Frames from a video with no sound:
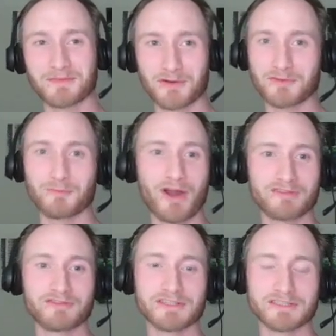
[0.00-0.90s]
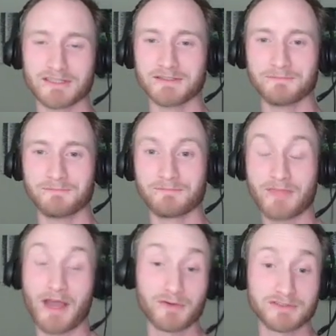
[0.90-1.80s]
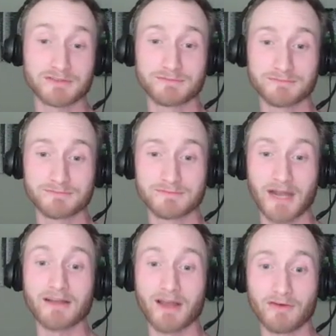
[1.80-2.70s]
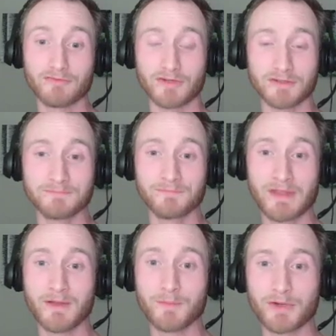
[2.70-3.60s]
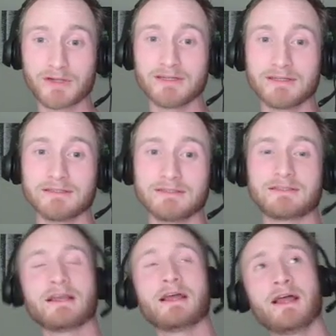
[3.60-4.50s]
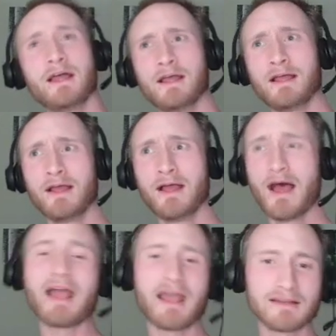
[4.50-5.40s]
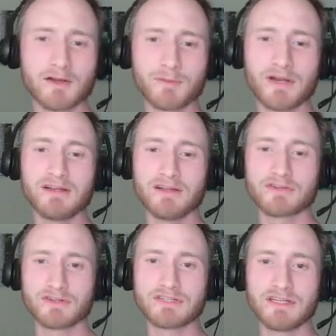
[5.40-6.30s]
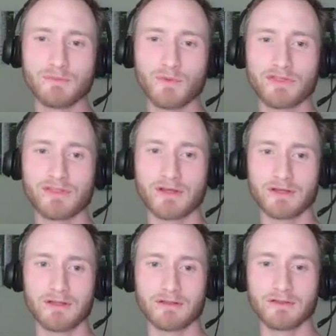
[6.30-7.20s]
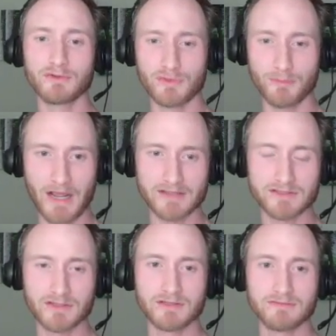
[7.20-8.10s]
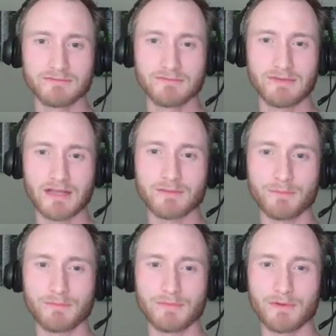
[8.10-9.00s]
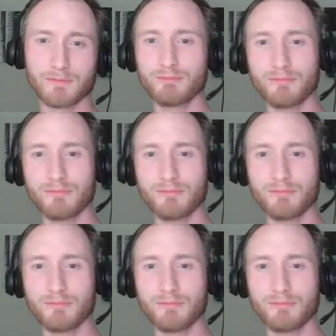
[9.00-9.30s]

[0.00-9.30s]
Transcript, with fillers: over breakfast, and that was kind of helpful because mm-hmm. I had a little bit of difficulty with the Lutheran pastor at the, uh,